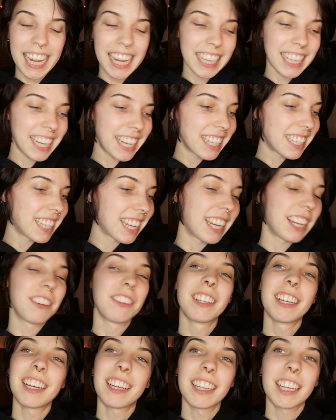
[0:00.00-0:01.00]
Like I said, I
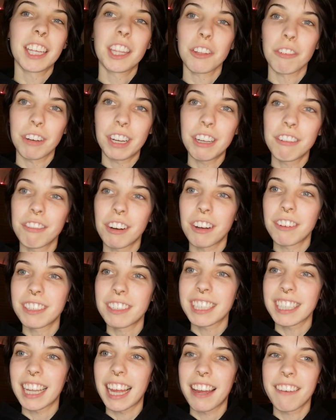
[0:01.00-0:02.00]
only got like 3
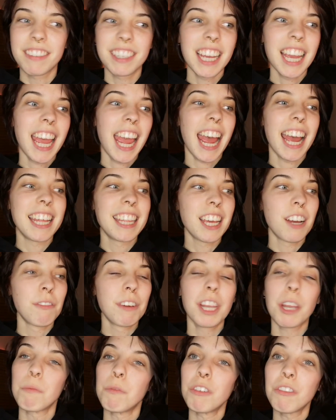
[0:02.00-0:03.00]
rows left, and then we
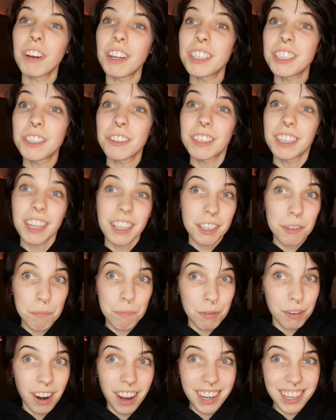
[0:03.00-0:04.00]
can move on to another
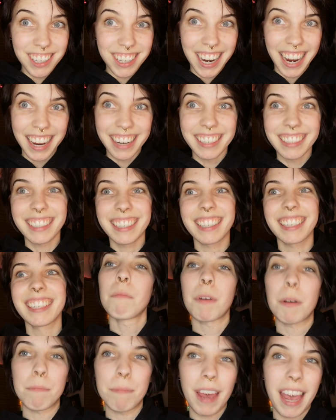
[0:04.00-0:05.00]
project.
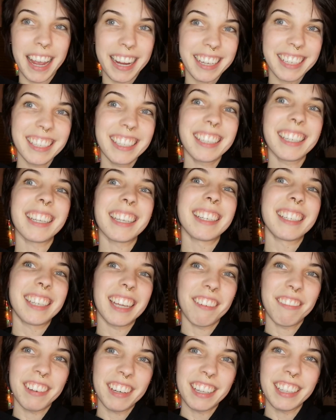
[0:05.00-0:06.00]
My back is
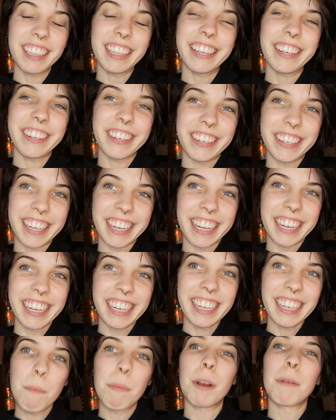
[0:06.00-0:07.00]
definitely
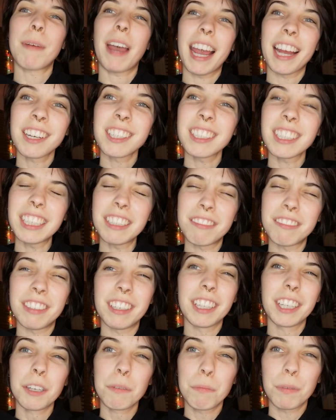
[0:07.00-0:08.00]
hurting, but I'm actually
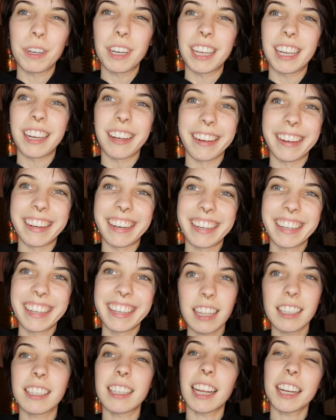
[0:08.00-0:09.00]
feeling pretty good.
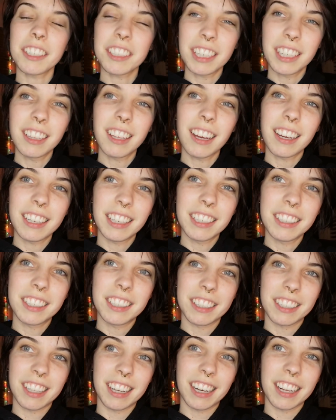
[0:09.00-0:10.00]
This is actually a lot
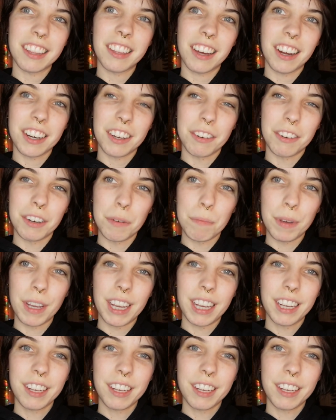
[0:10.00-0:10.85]
easier than I thought it would be.